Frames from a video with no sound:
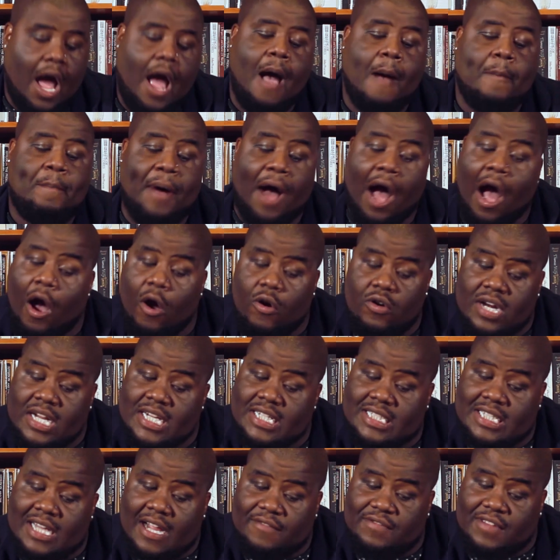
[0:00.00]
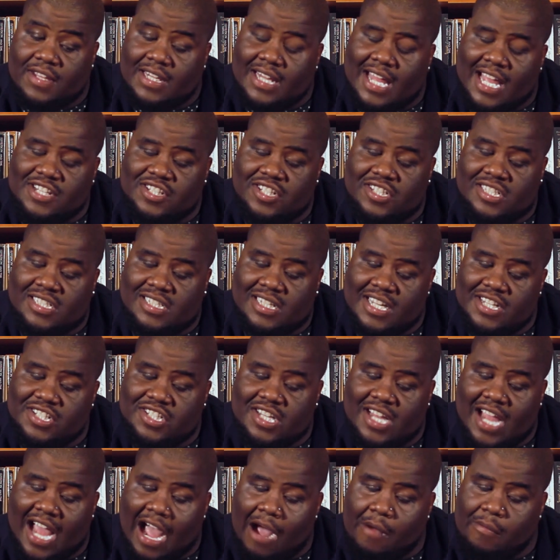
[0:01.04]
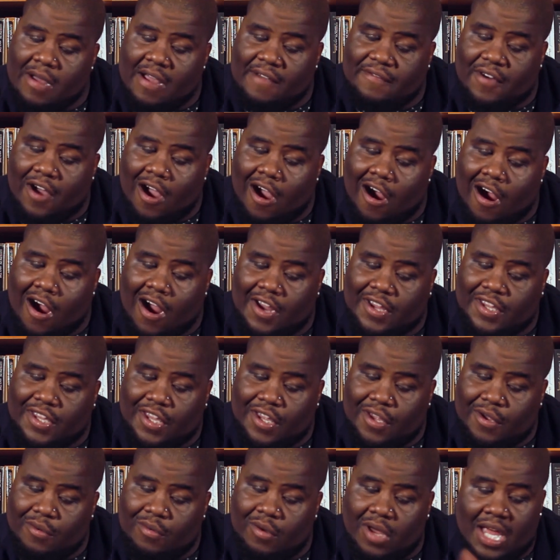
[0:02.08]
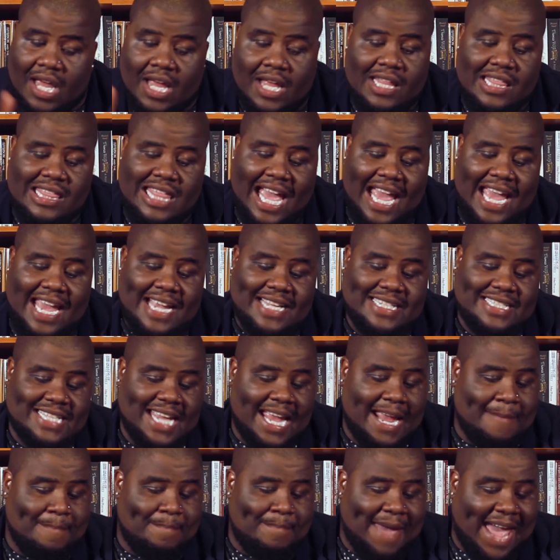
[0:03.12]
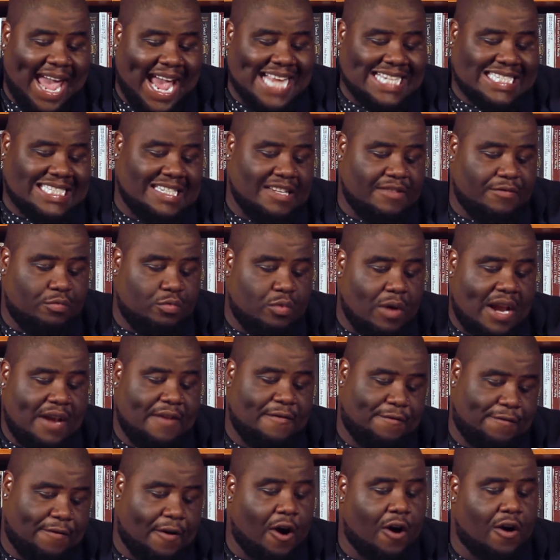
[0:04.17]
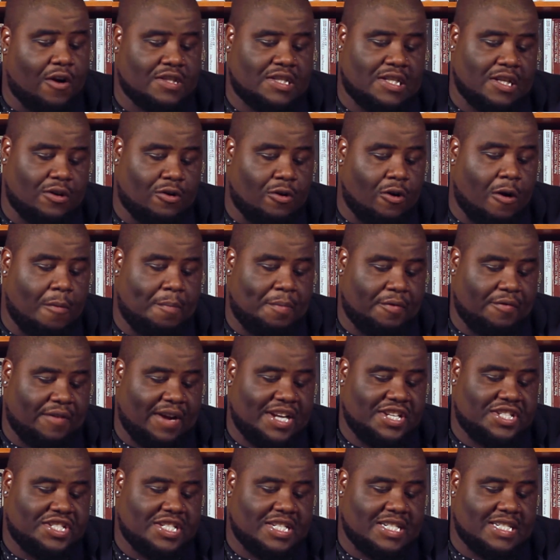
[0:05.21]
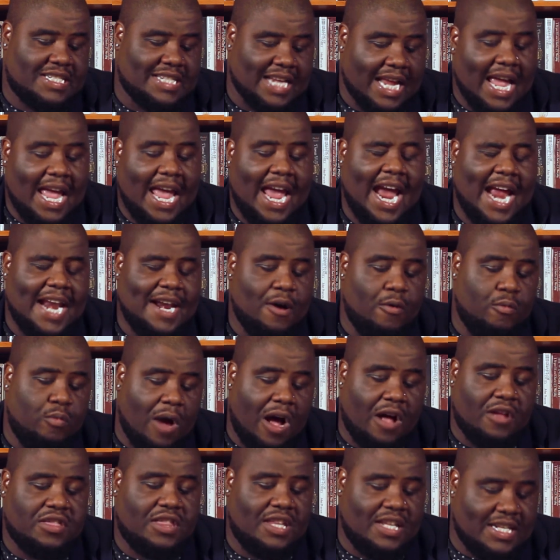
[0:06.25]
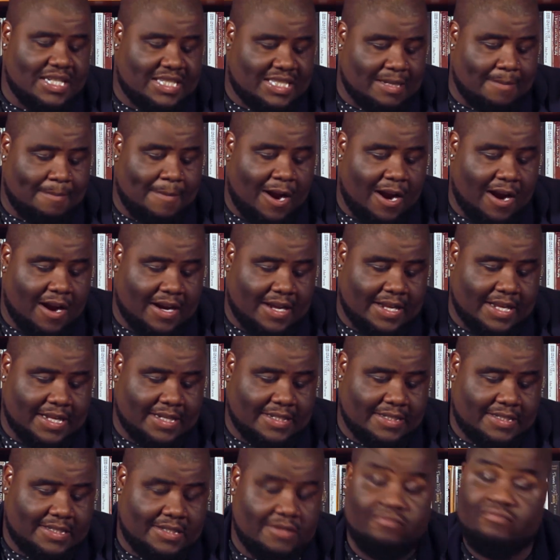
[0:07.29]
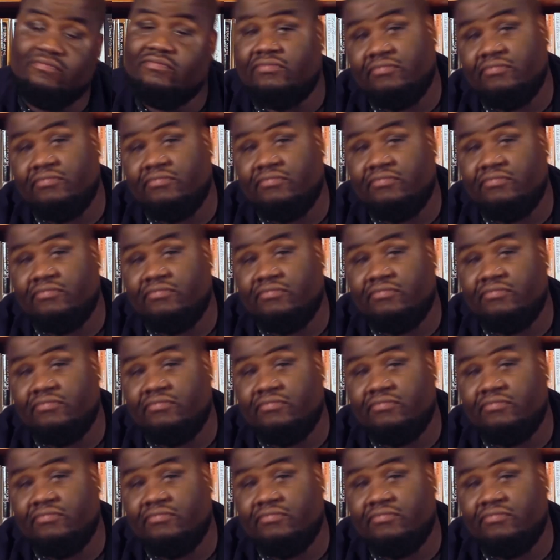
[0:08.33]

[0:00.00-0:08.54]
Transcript: Opponents of the legislation, however, argue that it's a massive windfall to corporations and the wealthiest Americans.